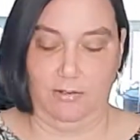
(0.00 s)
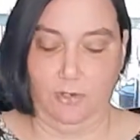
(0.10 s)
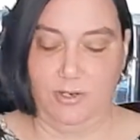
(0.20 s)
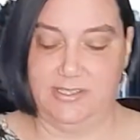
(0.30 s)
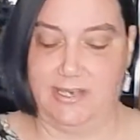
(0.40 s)
Of
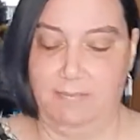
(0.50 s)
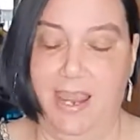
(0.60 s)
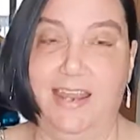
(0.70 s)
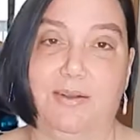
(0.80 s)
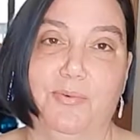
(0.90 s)
course, I
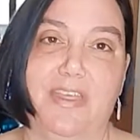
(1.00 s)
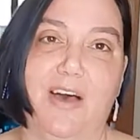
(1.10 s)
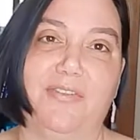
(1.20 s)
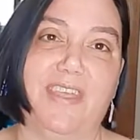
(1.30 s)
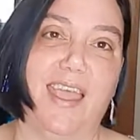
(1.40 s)
made it
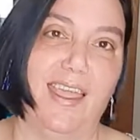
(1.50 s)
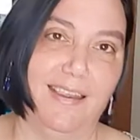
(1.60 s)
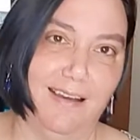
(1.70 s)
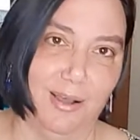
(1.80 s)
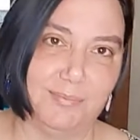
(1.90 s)
without the egg
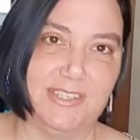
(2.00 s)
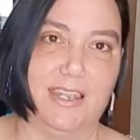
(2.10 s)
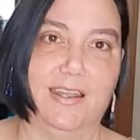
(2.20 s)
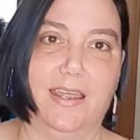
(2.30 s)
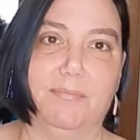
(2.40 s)
cups
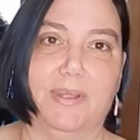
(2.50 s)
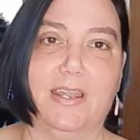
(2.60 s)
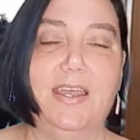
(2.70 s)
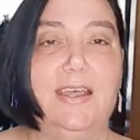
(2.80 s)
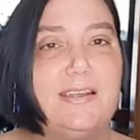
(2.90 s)
in it, but
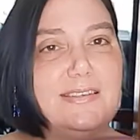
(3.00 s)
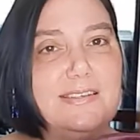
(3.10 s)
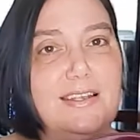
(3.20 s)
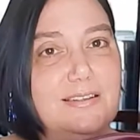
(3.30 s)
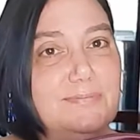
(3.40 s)
it's a
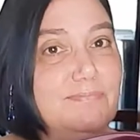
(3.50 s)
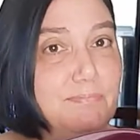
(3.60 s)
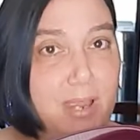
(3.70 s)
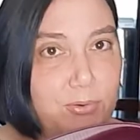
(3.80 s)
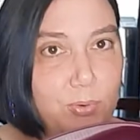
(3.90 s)
little
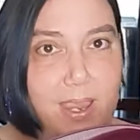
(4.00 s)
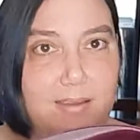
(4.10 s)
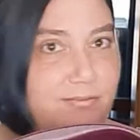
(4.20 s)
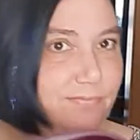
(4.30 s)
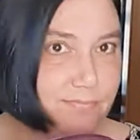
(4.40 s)

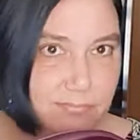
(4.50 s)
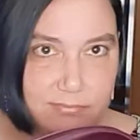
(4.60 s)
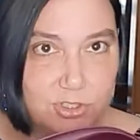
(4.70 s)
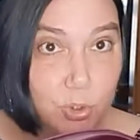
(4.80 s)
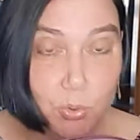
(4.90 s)
microwave
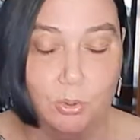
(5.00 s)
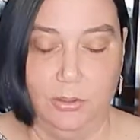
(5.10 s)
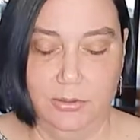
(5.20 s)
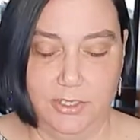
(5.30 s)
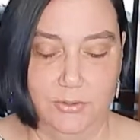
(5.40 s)

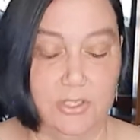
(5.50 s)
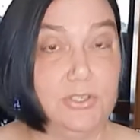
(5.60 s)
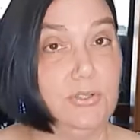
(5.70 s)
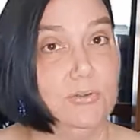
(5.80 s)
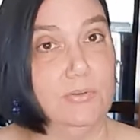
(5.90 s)
tool. You can
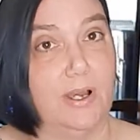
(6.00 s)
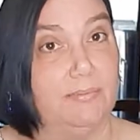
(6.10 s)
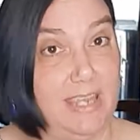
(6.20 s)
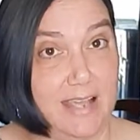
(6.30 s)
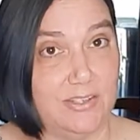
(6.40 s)
do
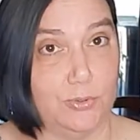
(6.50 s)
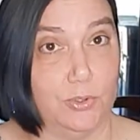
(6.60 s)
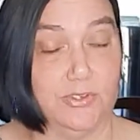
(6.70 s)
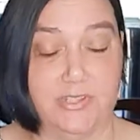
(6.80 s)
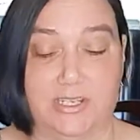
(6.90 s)

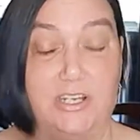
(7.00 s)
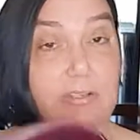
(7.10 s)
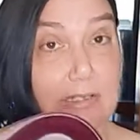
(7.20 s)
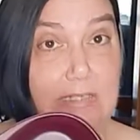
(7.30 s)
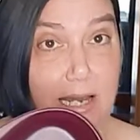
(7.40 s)
casseroles in here,
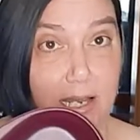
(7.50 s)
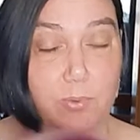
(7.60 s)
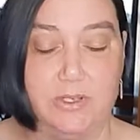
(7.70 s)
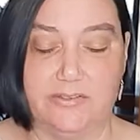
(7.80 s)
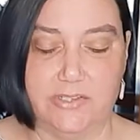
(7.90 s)
little tiny
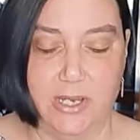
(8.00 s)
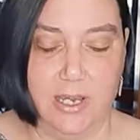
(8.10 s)
ones.